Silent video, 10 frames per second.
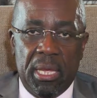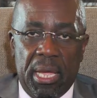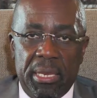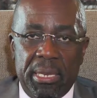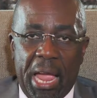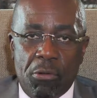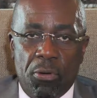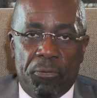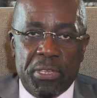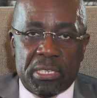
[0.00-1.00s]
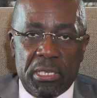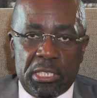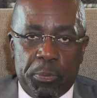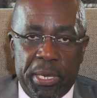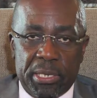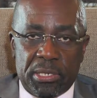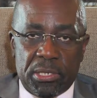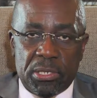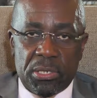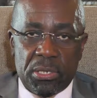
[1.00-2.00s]
and narrow fiscal
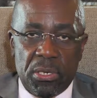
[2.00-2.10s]
space.